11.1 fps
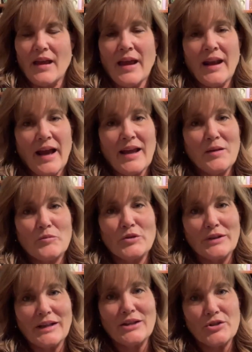And I am
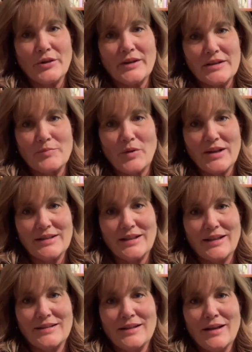really enjoying this
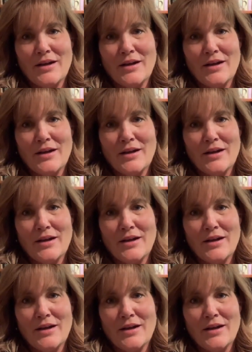process.